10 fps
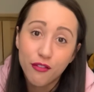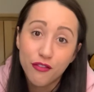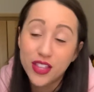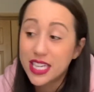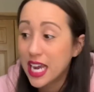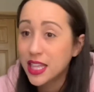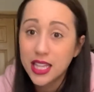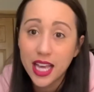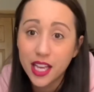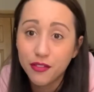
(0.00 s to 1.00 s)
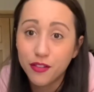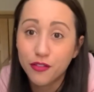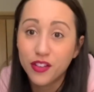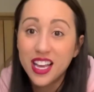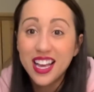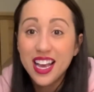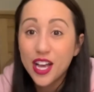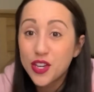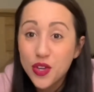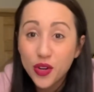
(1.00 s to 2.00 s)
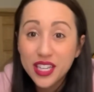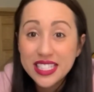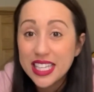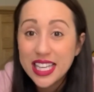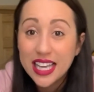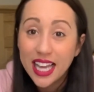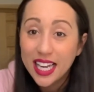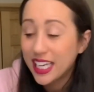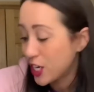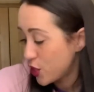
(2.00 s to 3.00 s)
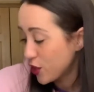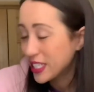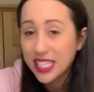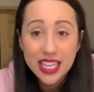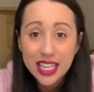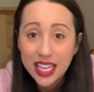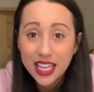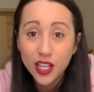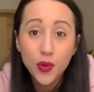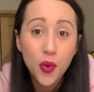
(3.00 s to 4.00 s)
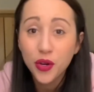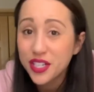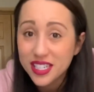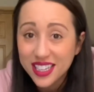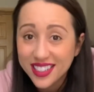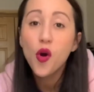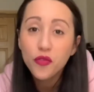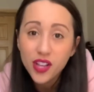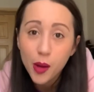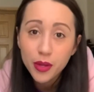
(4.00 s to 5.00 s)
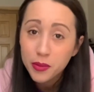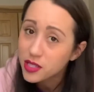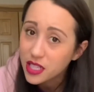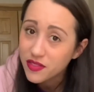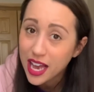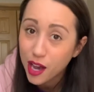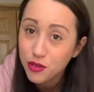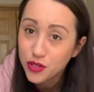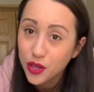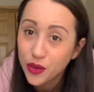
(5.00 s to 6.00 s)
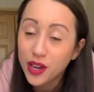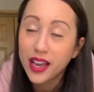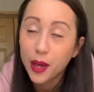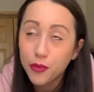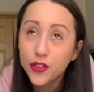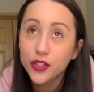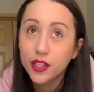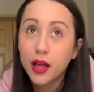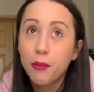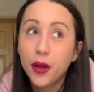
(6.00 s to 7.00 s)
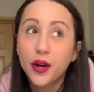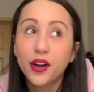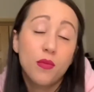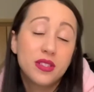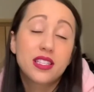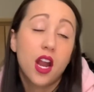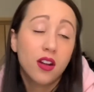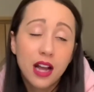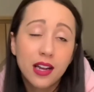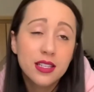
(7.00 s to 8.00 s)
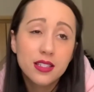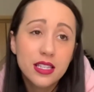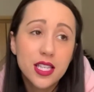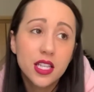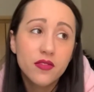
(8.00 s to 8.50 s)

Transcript: the day in the life of a New York City kid and a New York City kitty quarantine. Hopefully I'll be able to leave the house soon. I am feeling a lot better. I'm scared, honestly, to leave the